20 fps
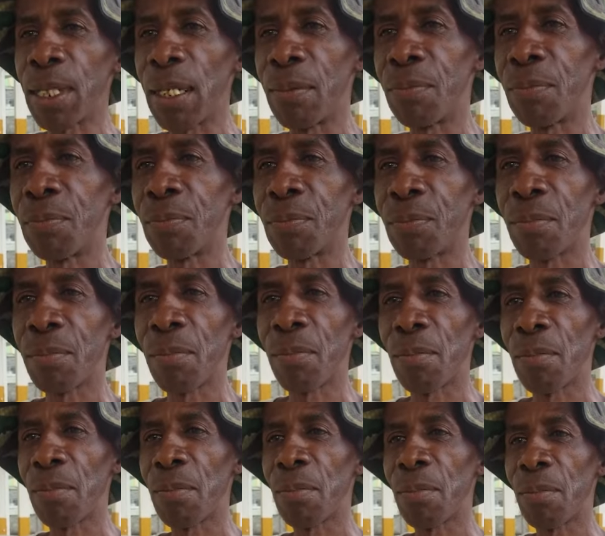time.
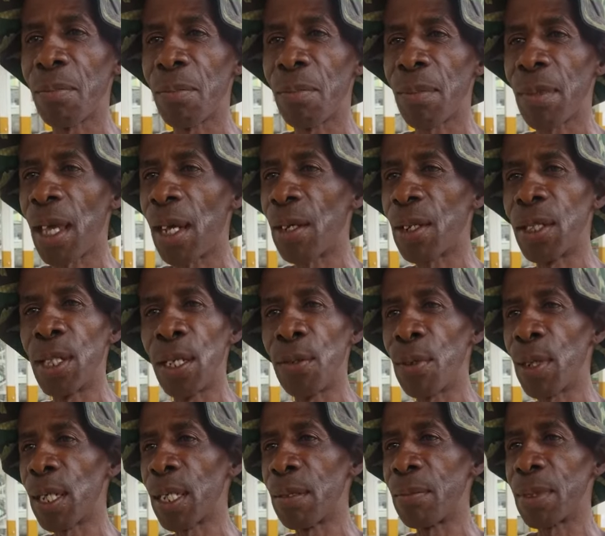Okay. I could never
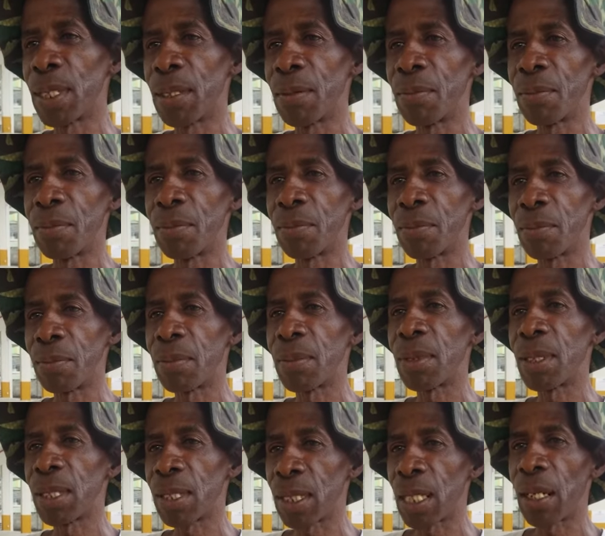forget them time.
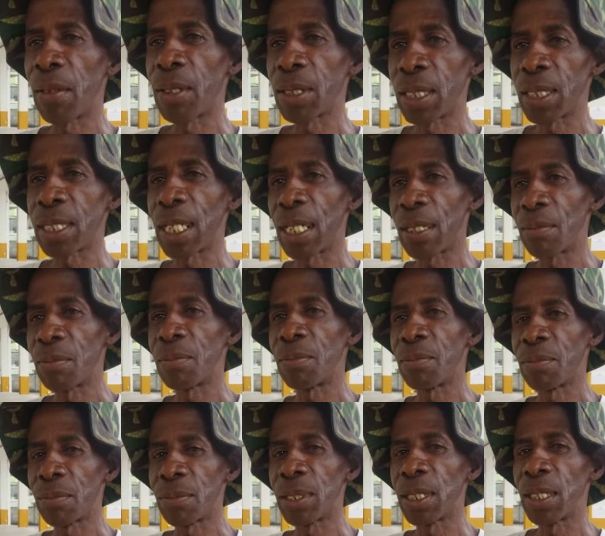Okay. And um, that was the um, time,
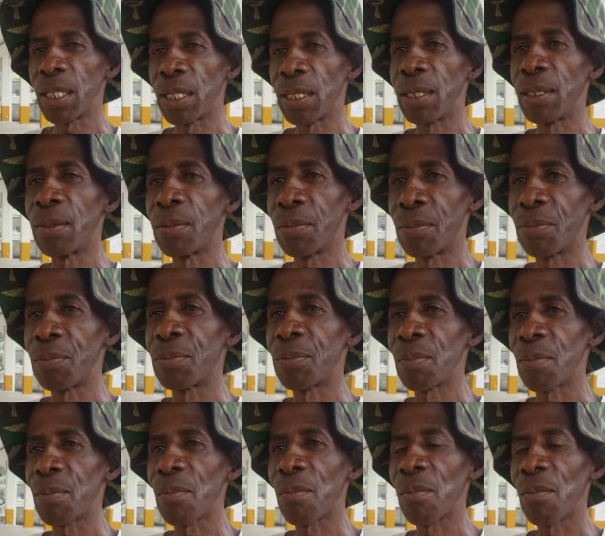yeah. Okay.